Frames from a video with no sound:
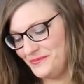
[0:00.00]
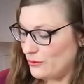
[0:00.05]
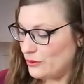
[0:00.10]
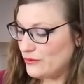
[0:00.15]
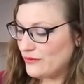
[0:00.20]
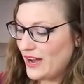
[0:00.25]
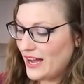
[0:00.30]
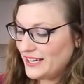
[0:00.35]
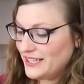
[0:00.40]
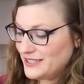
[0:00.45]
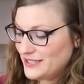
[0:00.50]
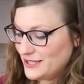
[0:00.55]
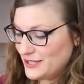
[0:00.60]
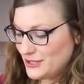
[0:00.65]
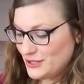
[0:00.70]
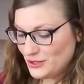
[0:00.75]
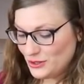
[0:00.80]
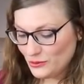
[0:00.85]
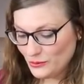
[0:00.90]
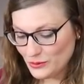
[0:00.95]
We've gotten into
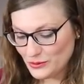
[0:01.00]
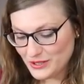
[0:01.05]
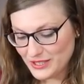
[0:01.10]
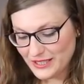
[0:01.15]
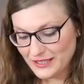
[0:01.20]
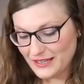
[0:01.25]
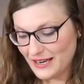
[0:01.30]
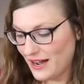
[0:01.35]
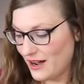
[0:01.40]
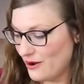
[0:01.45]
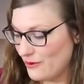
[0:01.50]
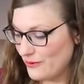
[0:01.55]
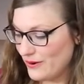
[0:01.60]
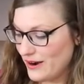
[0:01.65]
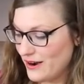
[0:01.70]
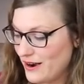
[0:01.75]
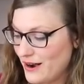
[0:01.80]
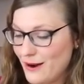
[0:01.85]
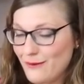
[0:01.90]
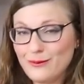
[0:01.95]
this new routine now
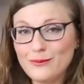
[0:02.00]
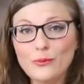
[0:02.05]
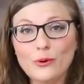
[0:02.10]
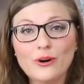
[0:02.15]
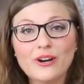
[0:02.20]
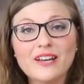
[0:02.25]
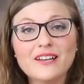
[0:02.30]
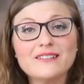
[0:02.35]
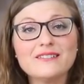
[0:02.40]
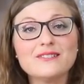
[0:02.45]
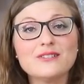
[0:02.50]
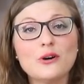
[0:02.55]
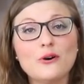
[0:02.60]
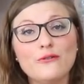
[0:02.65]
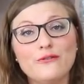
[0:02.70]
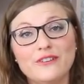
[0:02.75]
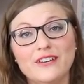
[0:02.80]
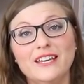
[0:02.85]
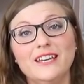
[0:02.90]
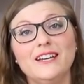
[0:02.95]
where every morning
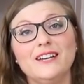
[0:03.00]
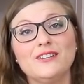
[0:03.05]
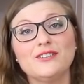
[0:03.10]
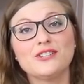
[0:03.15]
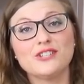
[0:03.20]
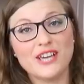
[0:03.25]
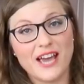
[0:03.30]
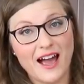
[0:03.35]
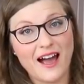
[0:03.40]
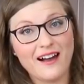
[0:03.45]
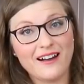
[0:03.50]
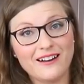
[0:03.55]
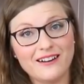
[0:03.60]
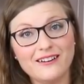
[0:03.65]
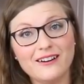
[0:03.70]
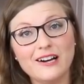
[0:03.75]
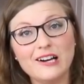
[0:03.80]
Sophie, Jack,